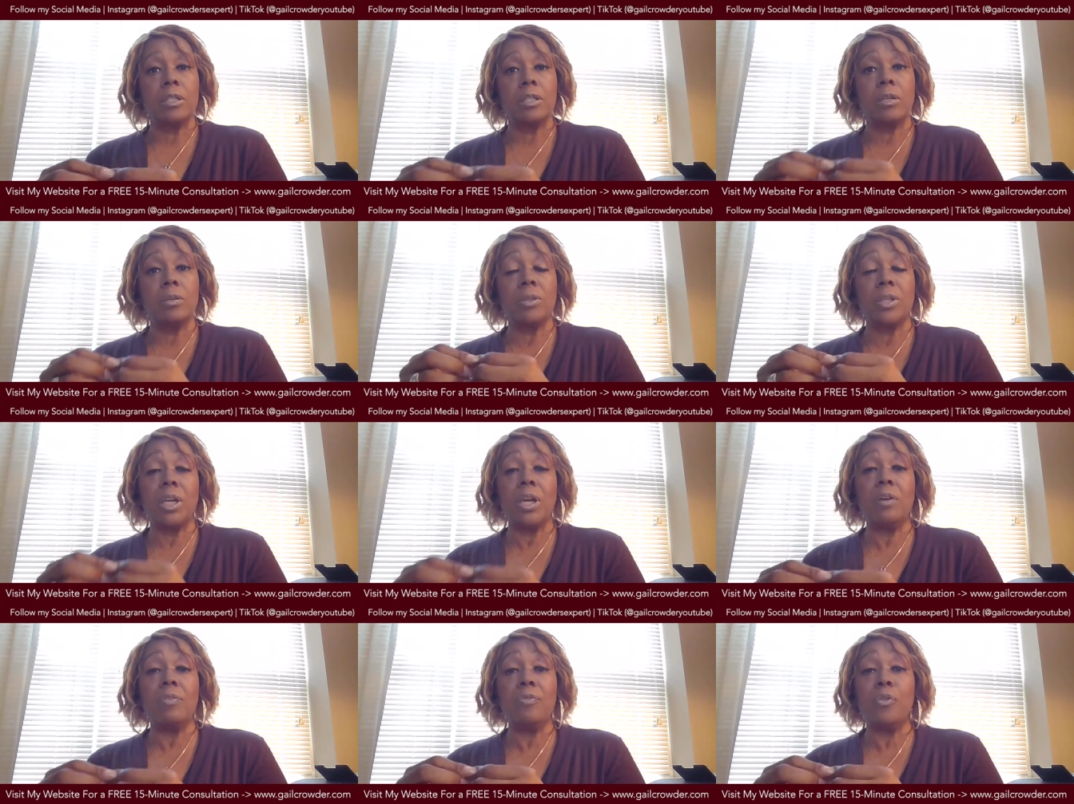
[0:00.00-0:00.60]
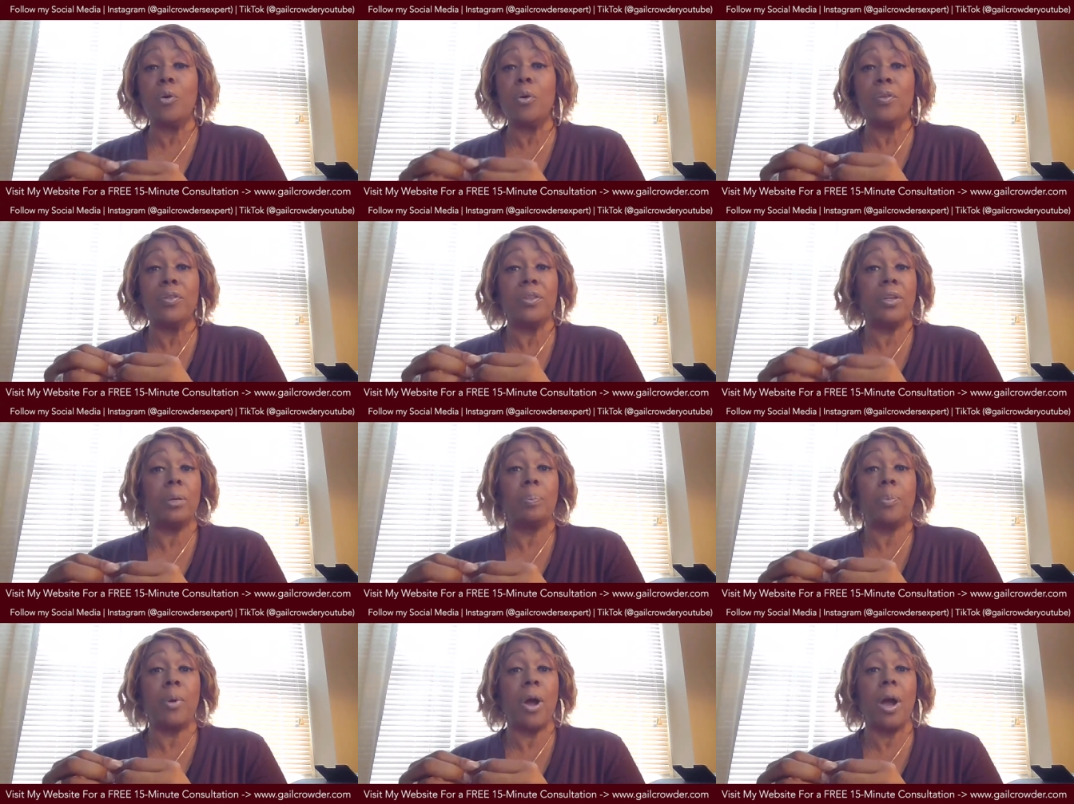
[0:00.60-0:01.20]
So, therefore,
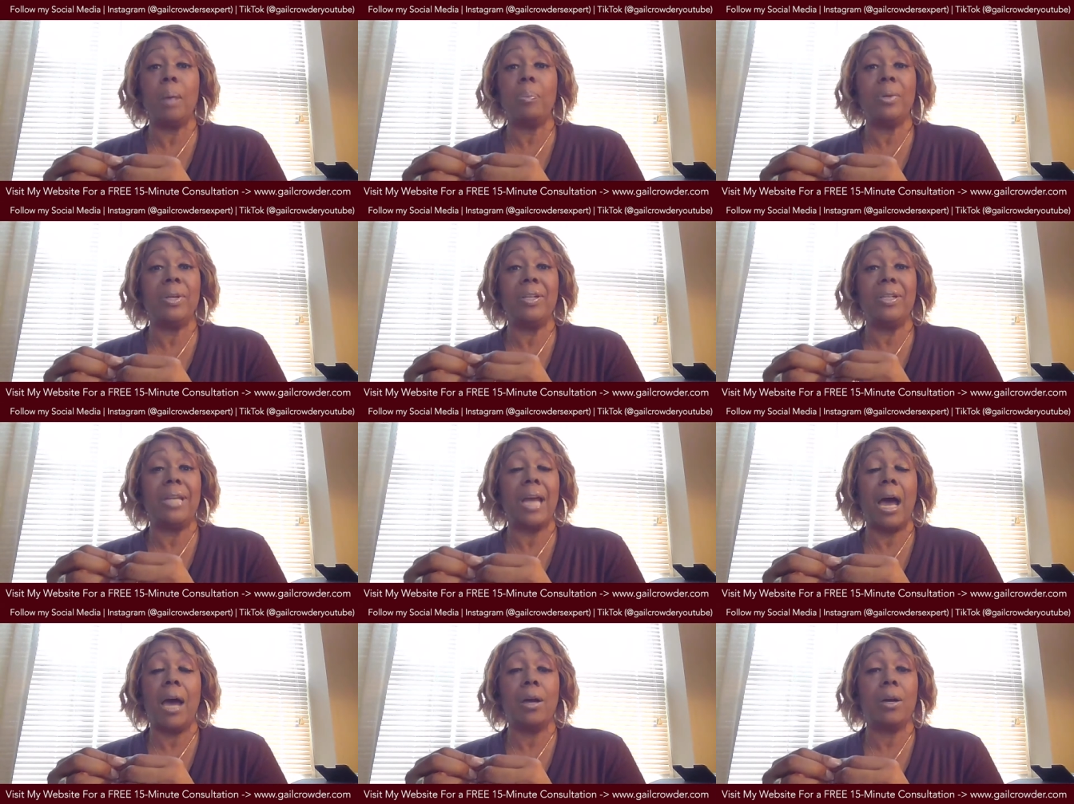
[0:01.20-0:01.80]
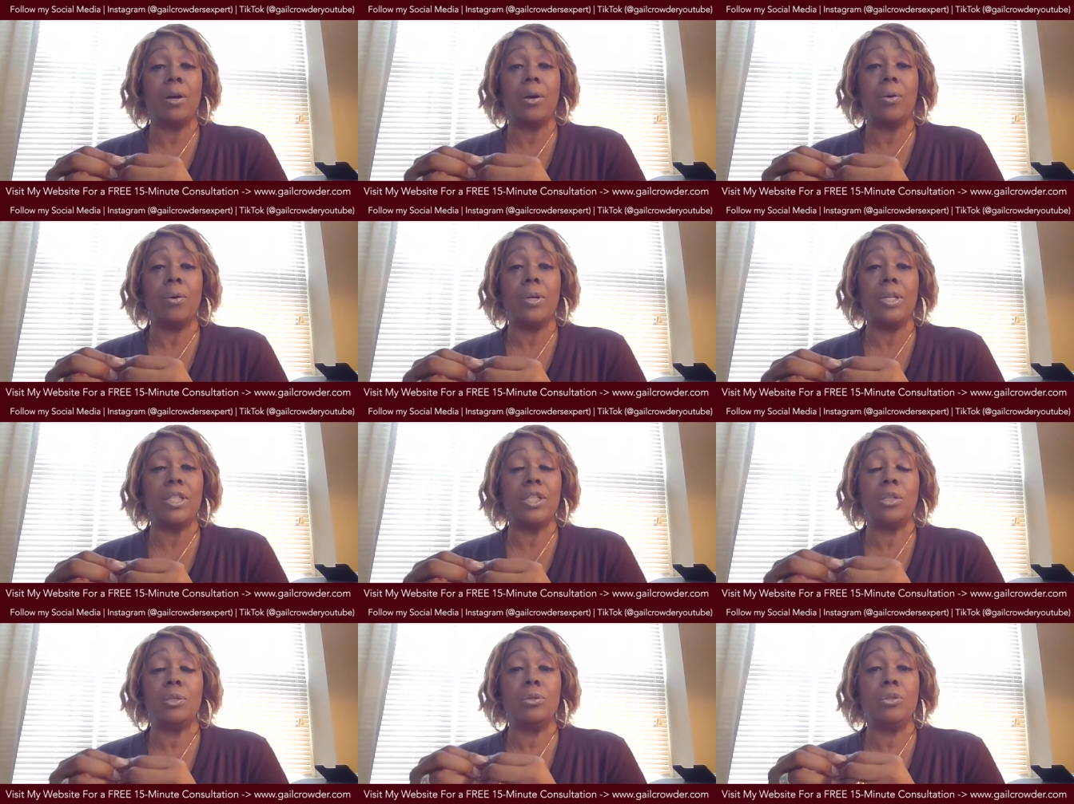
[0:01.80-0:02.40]
they're probably not
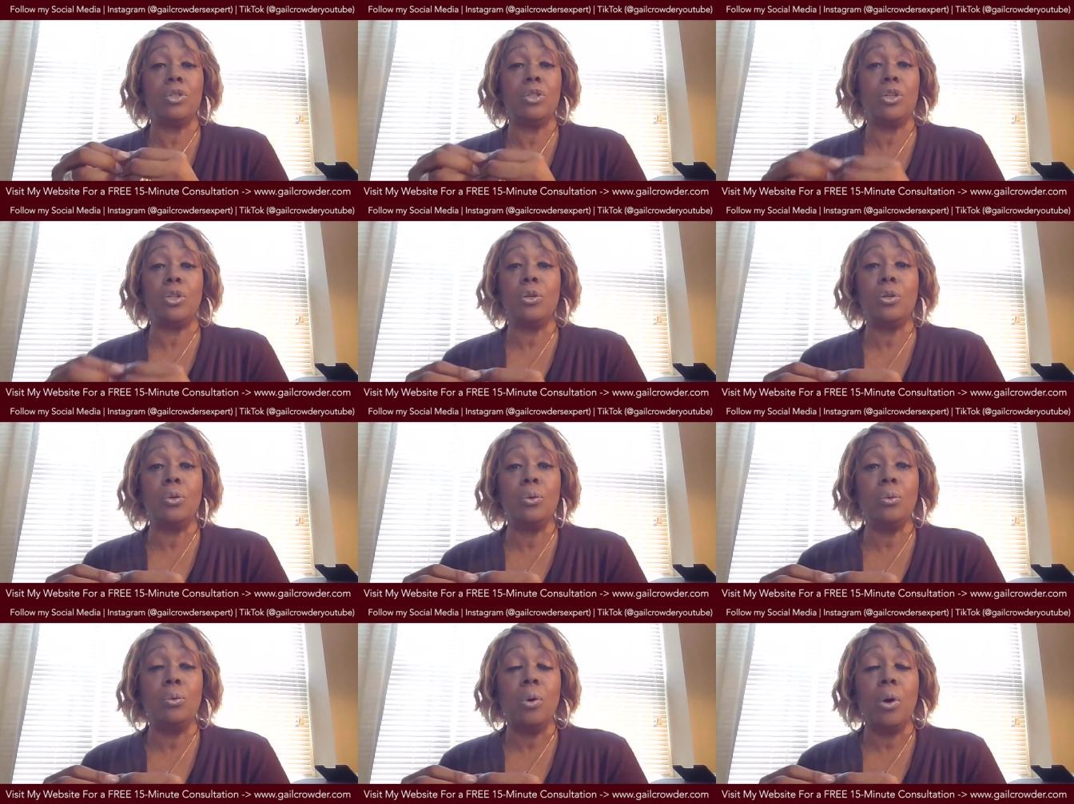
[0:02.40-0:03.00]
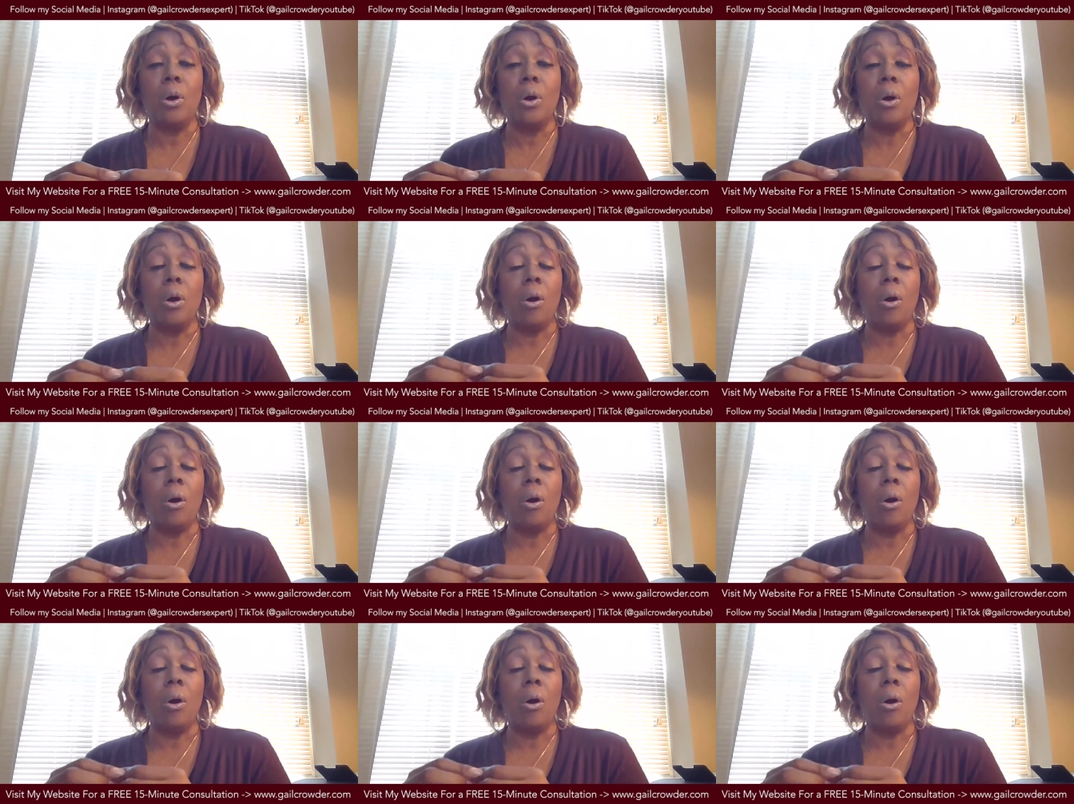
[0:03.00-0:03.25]
going to do